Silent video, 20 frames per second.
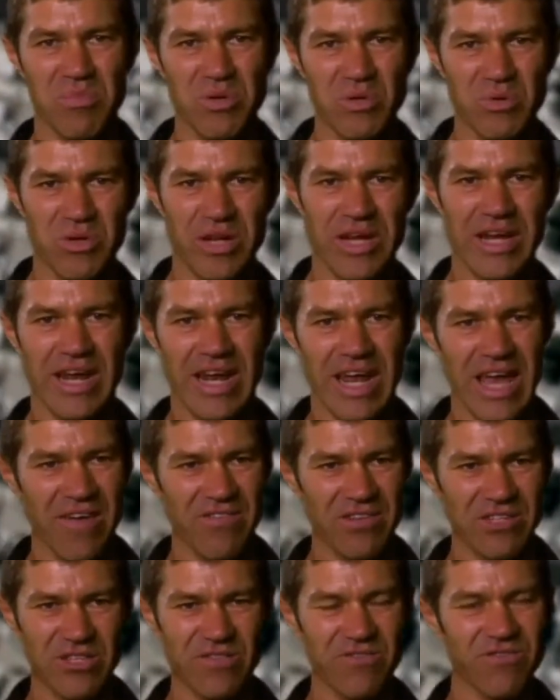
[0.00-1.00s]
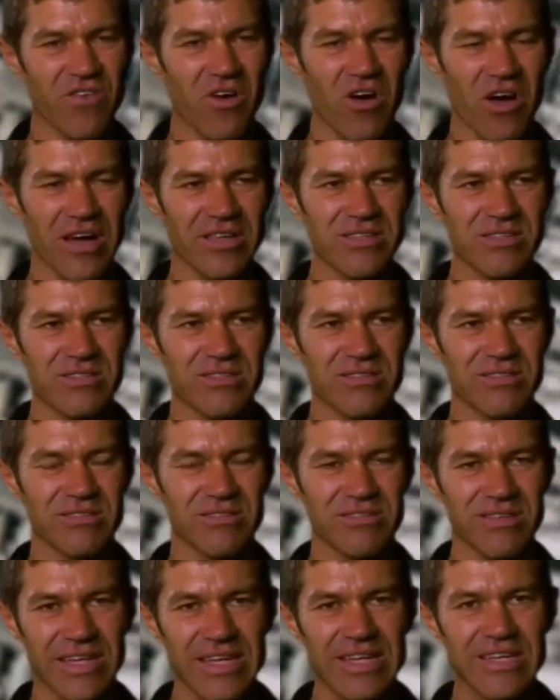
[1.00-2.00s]
building and have a device
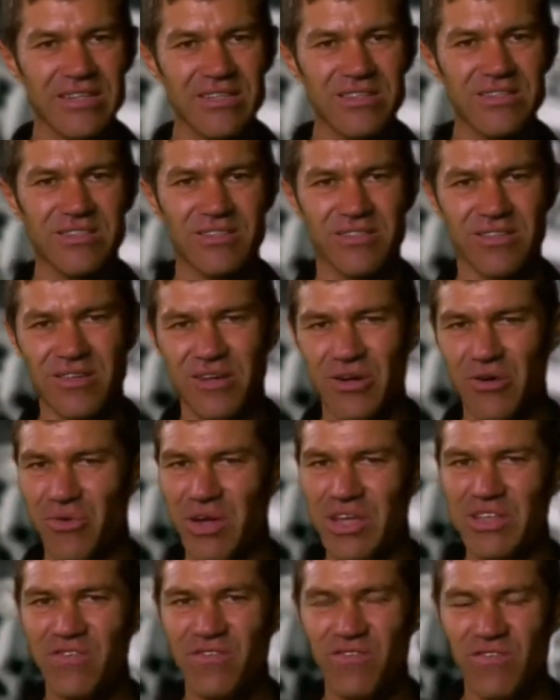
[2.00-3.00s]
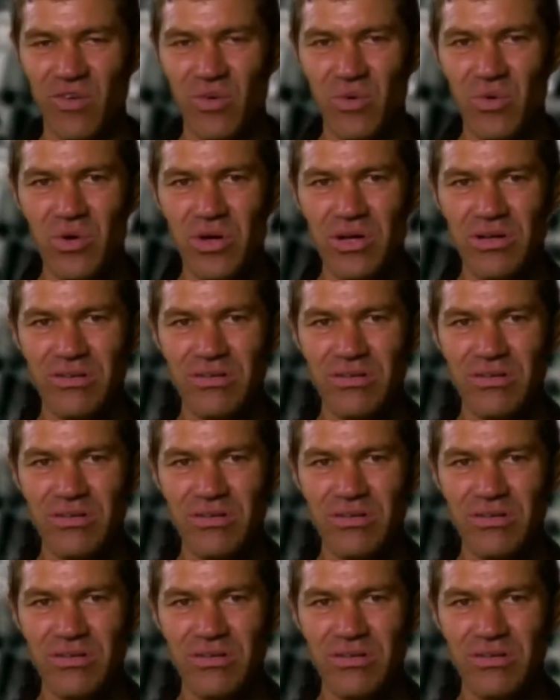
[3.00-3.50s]
lead us to the correct floor